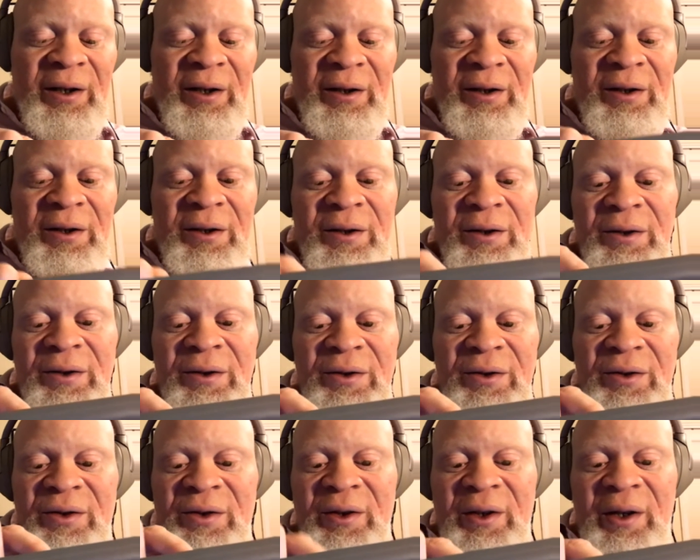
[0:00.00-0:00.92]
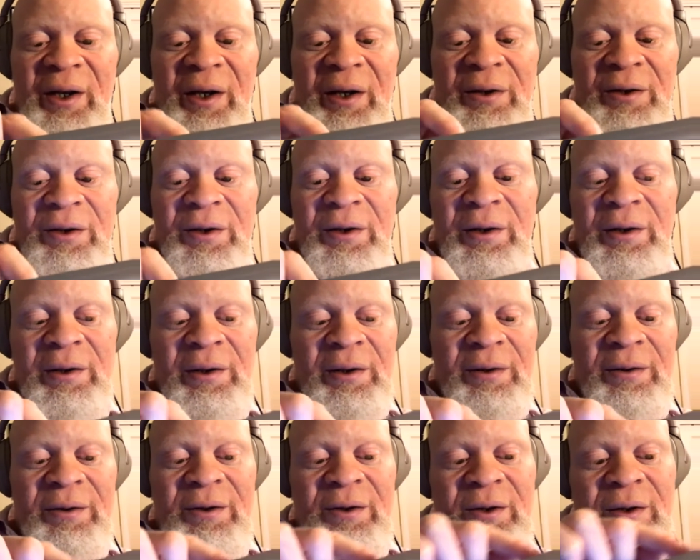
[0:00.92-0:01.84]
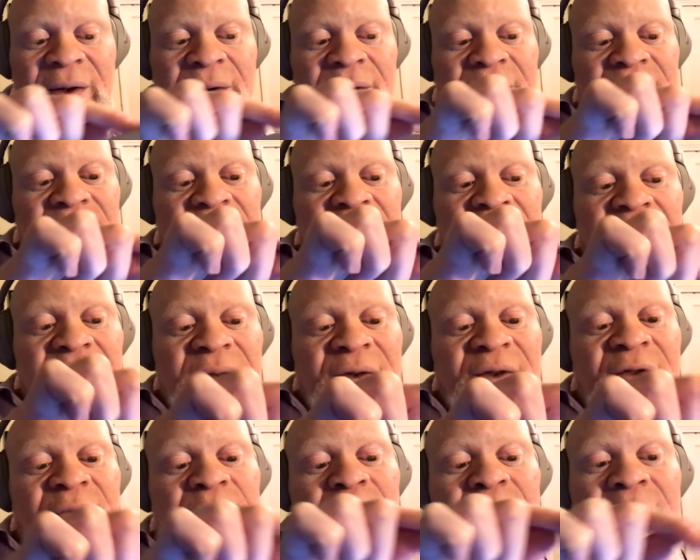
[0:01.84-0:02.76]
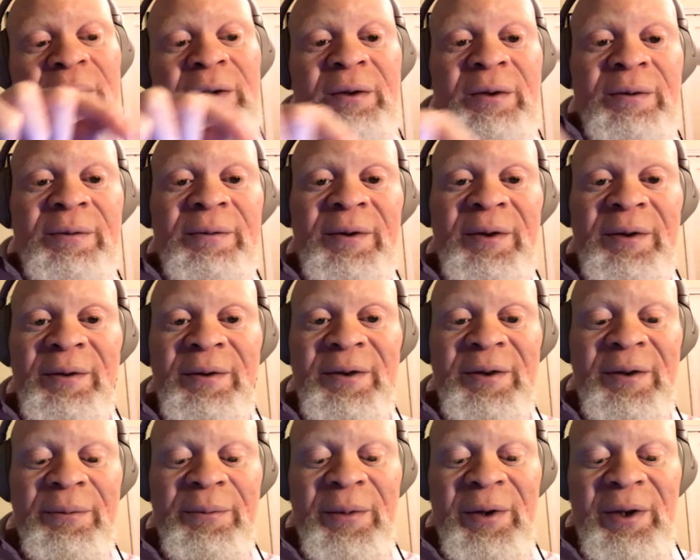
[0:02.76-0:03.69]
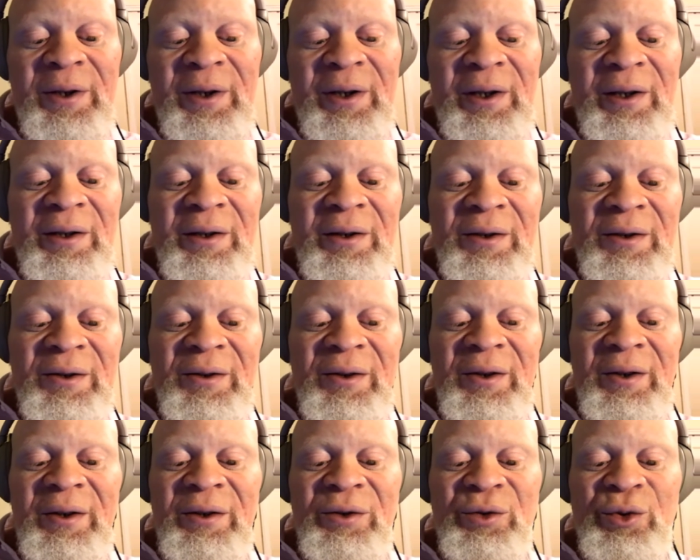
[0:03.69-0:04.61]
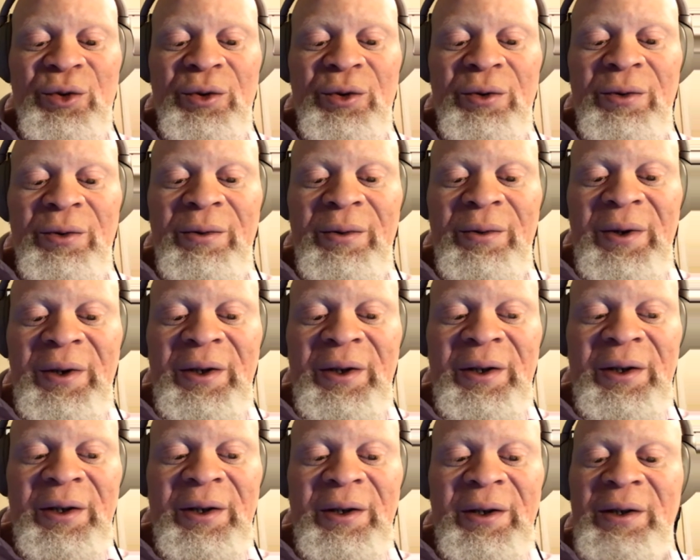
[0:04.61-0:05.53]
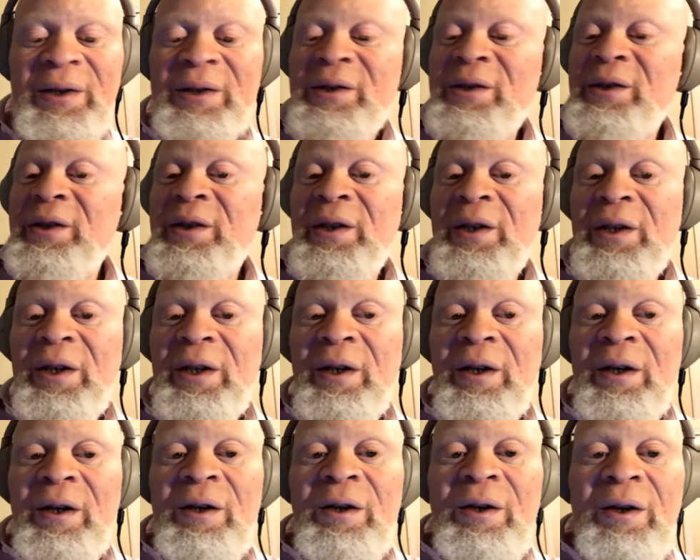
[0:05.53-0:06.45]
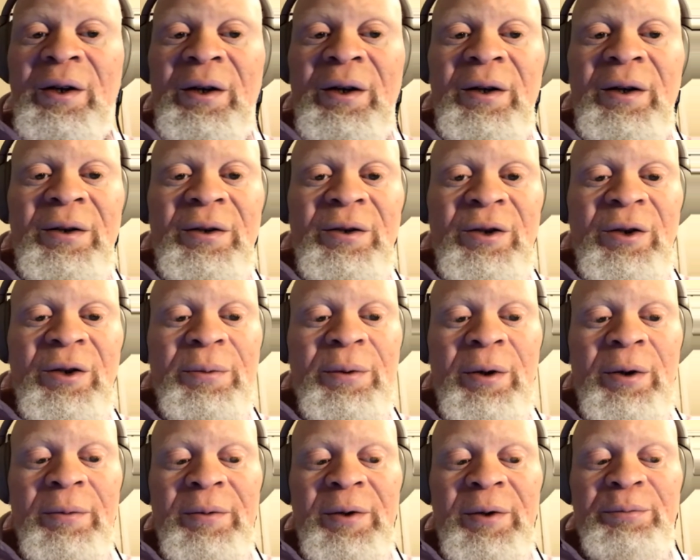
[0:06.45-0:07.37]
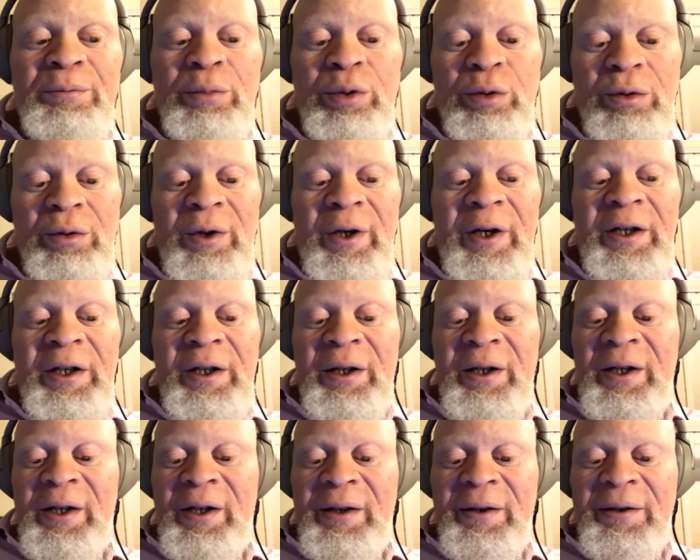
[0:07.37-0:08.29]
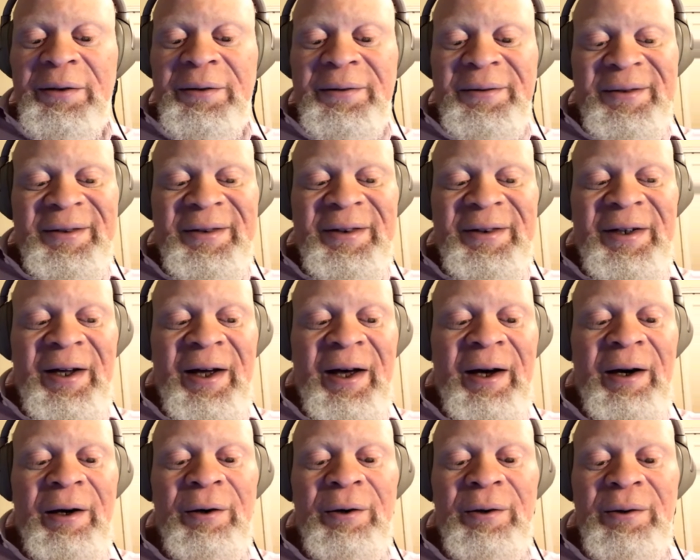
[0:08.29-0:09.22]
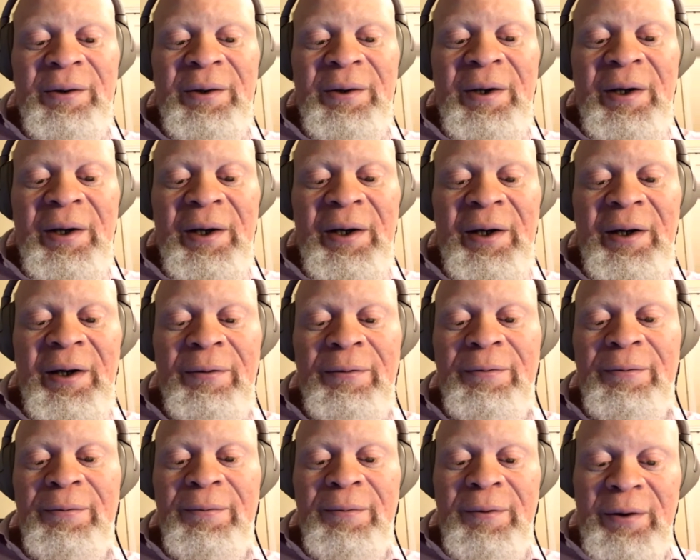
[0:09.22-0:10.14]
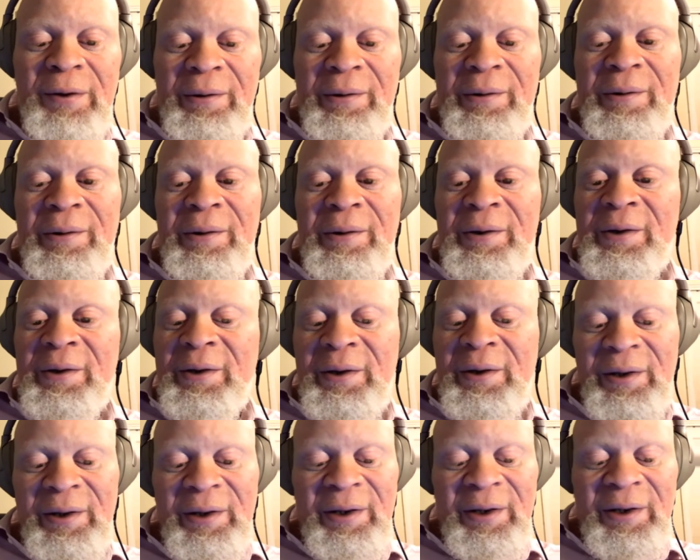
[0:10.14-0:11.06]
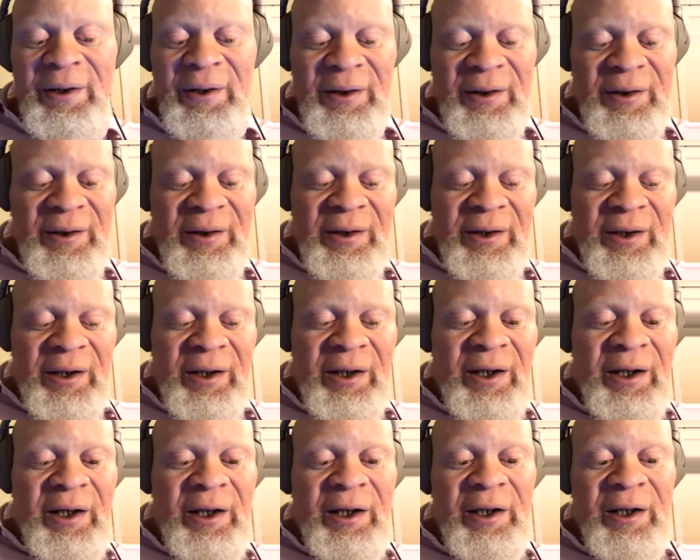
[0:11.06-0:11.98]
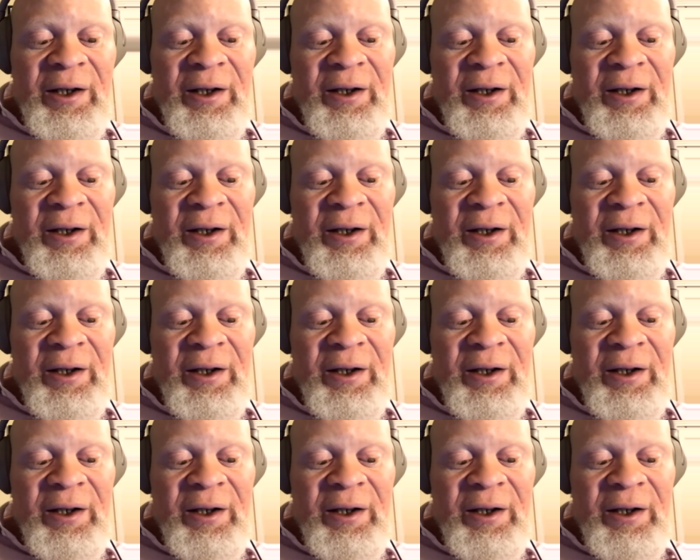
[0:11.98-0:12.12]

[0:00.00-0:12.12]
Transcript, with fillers: is actually let's go to this one. It was a bit easier to uh, to probably break down. I feel. Um,